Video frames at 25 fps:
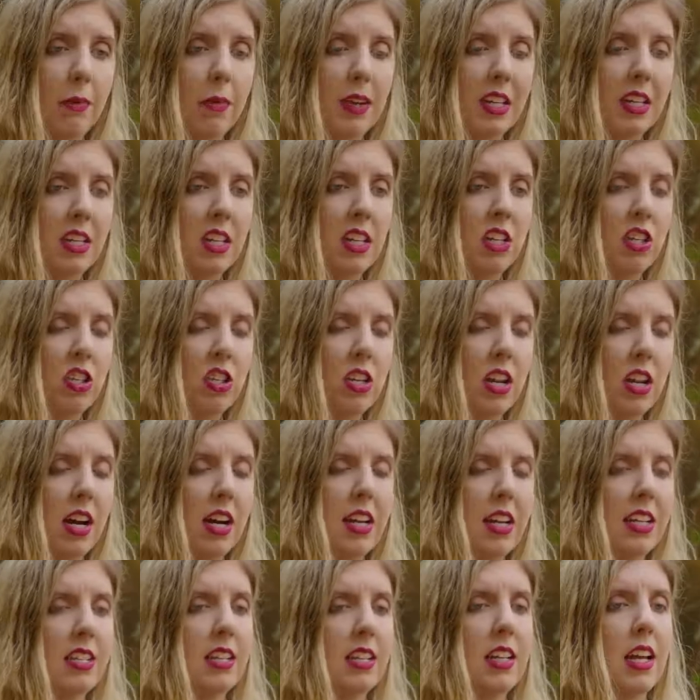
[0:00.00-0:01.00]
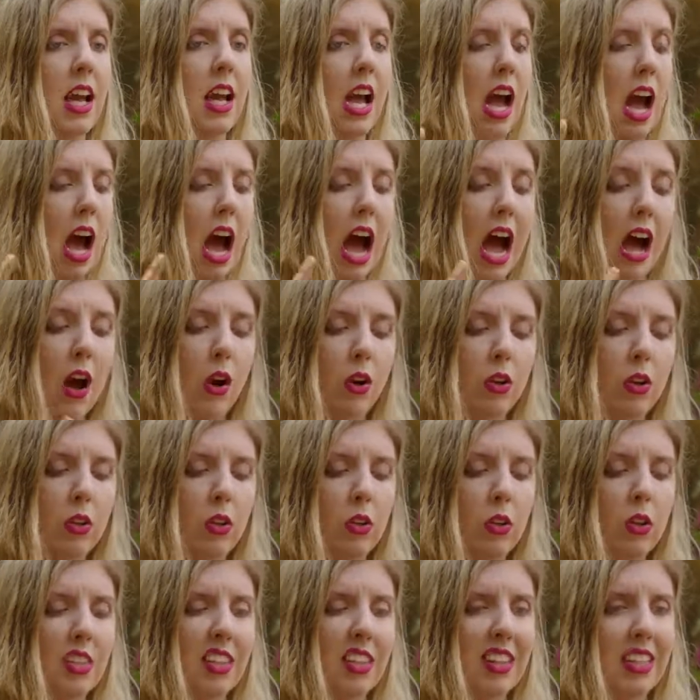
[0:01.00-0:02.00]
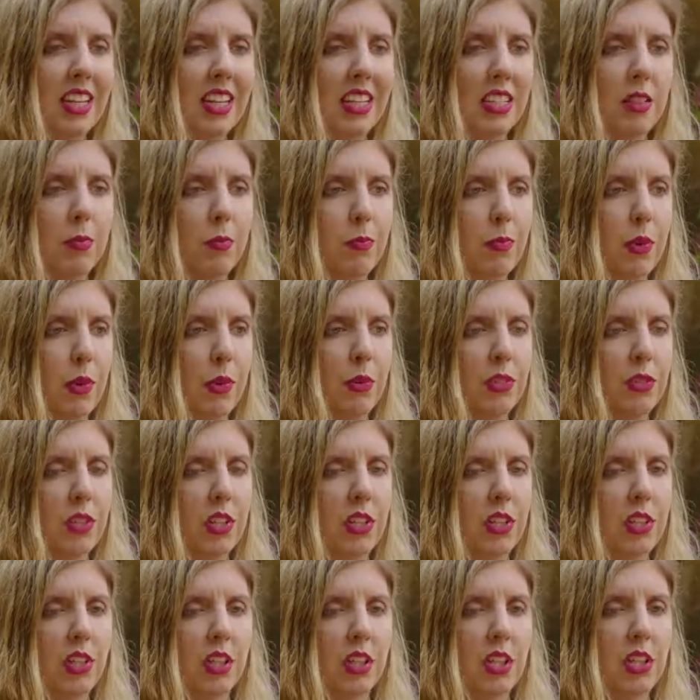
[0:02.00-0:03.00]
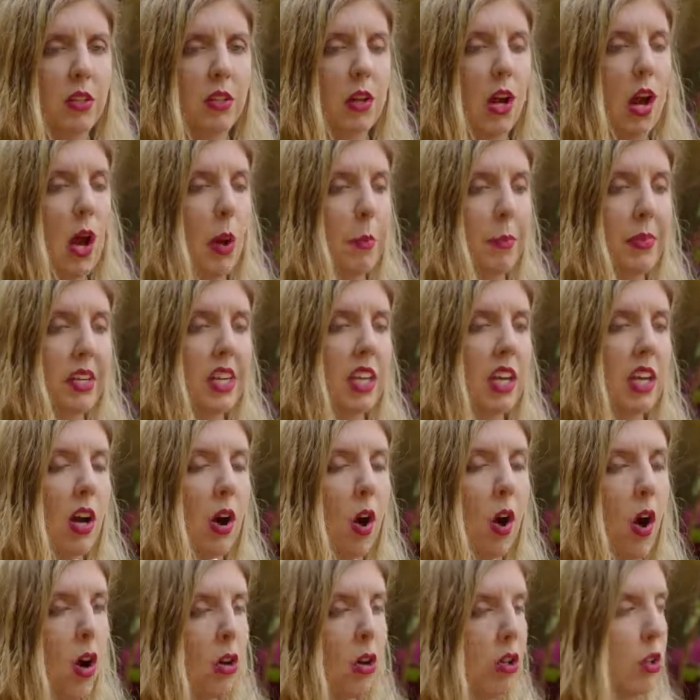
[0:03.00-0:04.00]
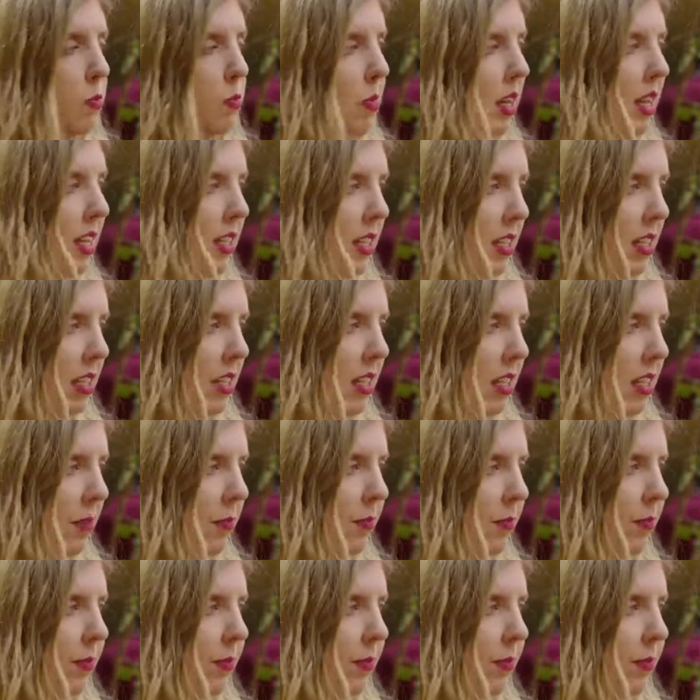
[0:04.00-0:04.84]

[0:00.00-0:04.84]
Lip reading: be digitized, how could these processes be automated.